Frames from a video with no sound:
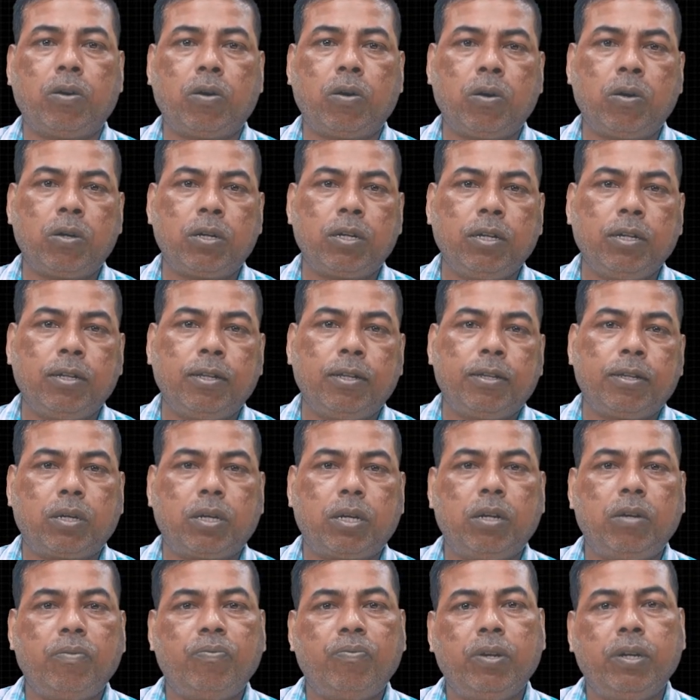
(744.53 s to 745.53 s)
or
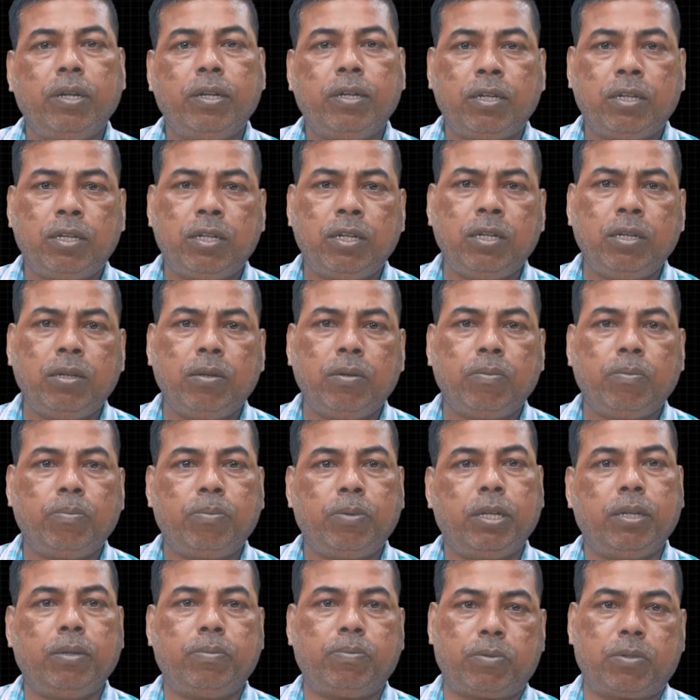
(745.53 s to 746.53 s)
conflicting
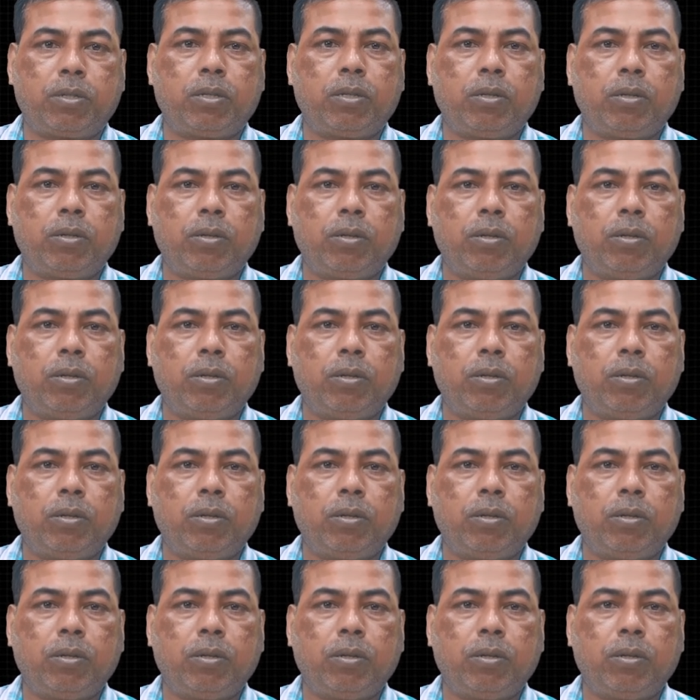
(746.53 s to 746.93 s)
beliefs.